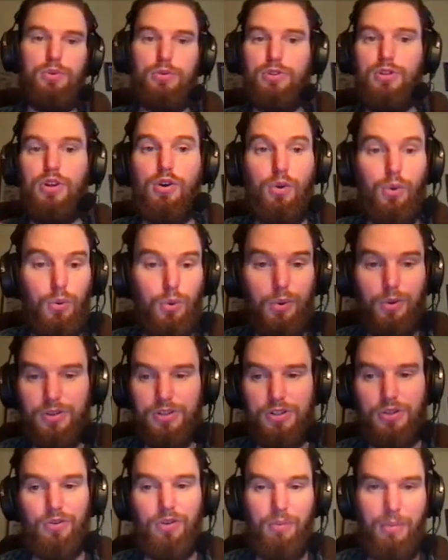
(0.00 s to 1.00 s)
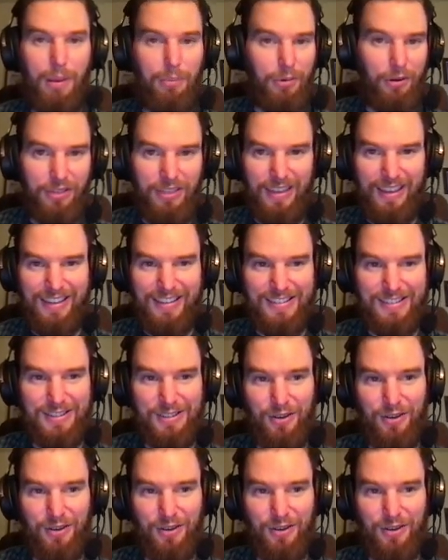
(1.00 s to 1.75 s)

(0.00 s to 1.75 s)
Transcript: do to remember things.